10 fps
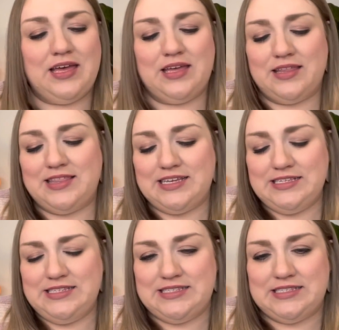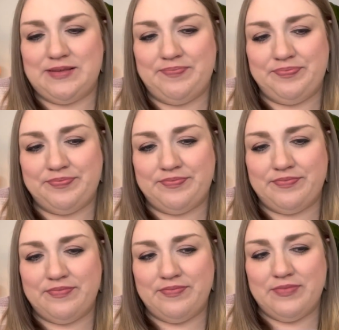This,
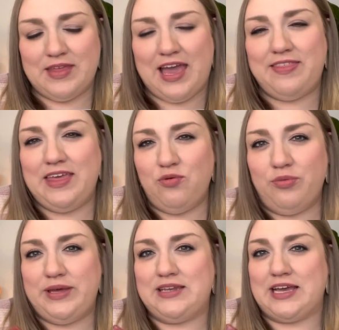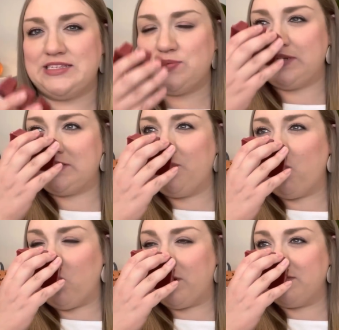I think, will be nice when it's
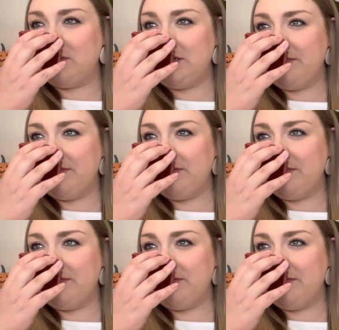warmed,